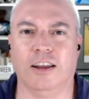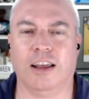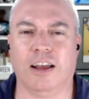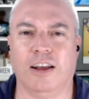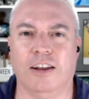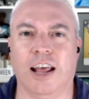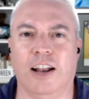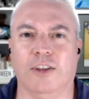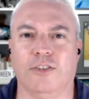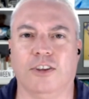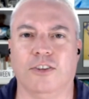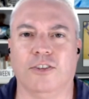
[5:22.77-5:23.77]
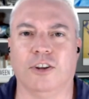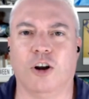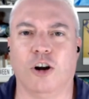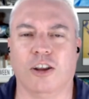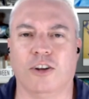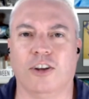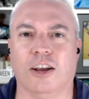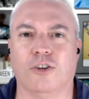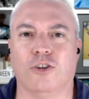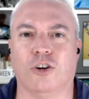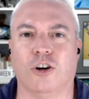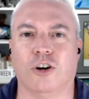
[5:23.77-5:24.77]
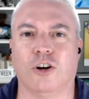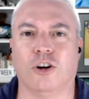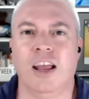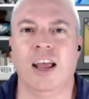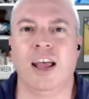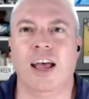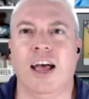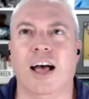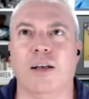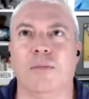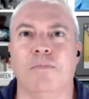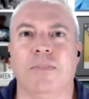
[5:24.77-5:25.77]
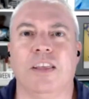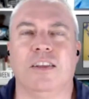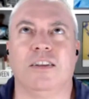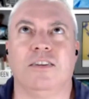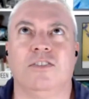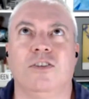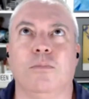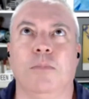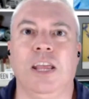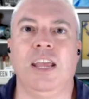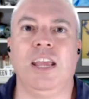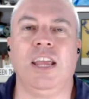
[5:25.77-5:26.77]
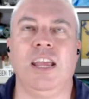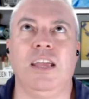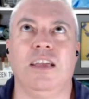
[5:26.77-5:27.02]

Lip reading: analysis and architecture. To me,